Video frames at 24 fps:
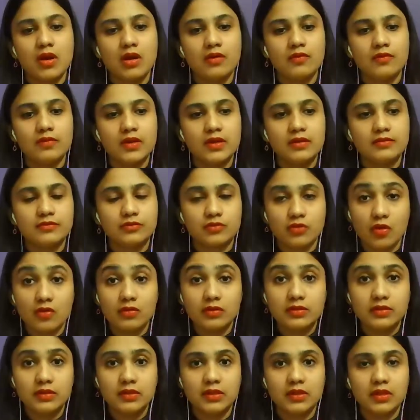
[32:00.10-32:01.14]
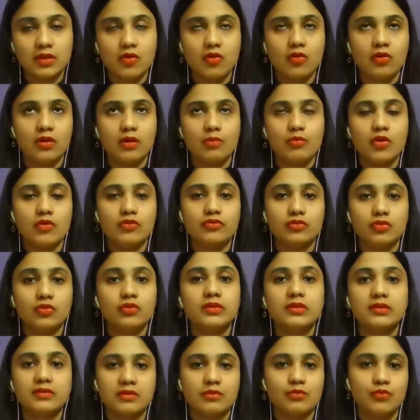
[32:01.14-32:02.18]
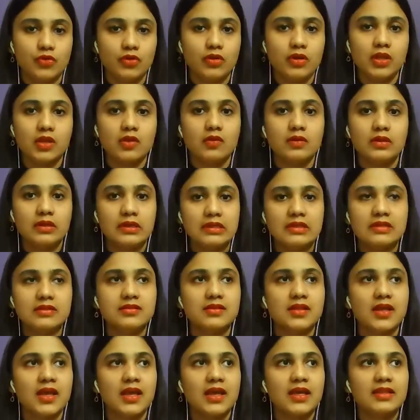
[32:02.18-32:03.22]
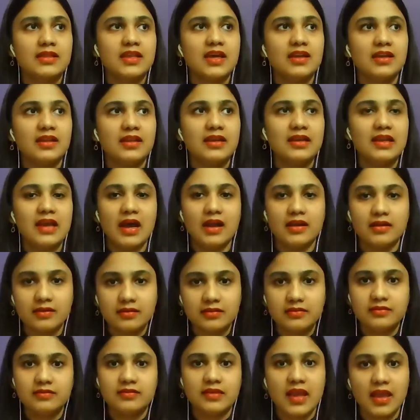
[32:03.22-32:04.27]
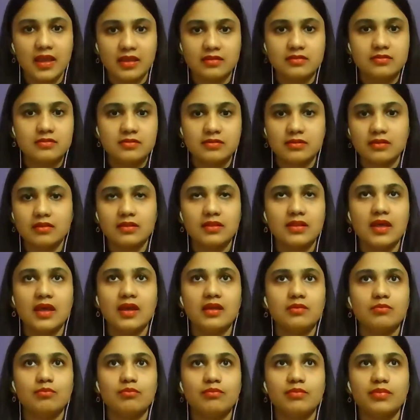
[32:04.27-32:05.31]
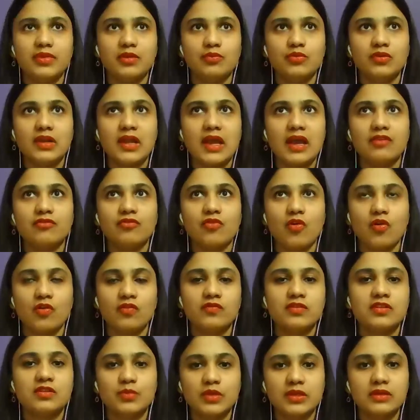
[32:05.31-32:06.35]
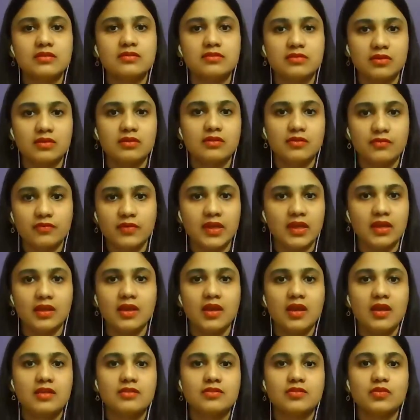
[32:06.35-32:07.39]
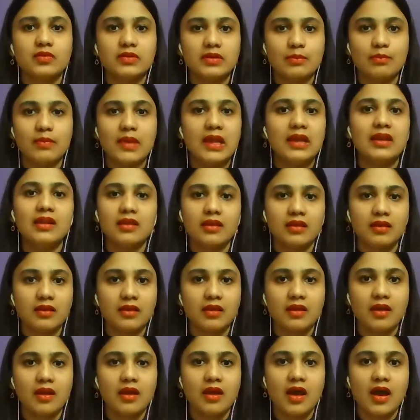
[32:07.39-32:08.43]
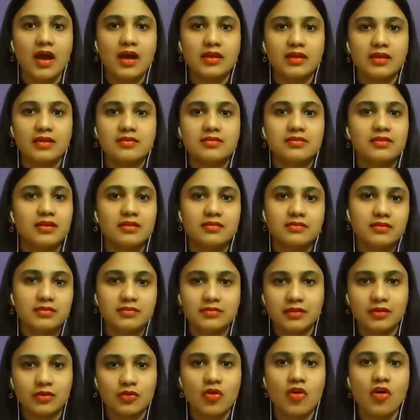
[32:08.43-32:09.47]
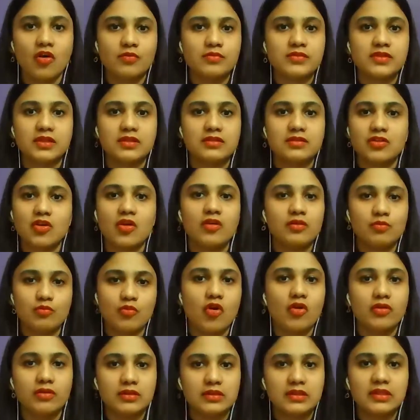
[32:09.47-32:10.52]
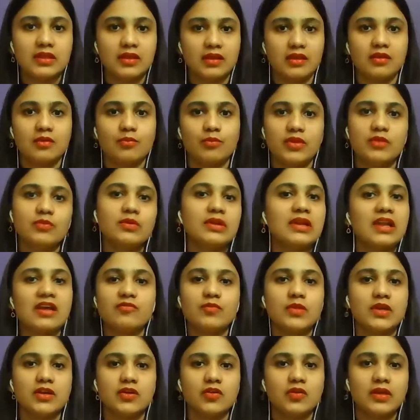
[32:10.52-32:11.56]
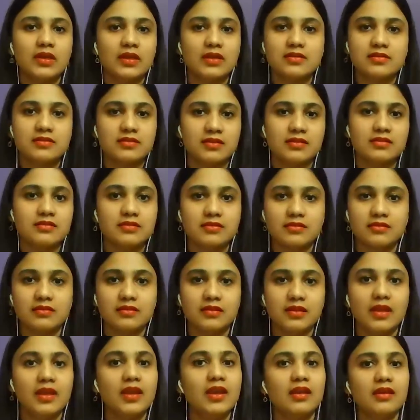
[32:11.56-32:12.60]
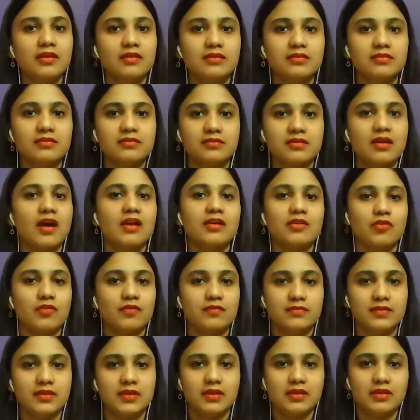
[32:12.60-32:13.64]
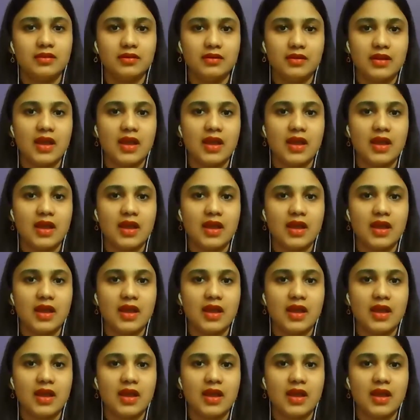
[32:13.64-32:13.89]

about astrology or about Jyotish in particular is that it understands that people have always been a certain way. So rebelling against the existing norms is not a modern thing. People have been doing it since the start of the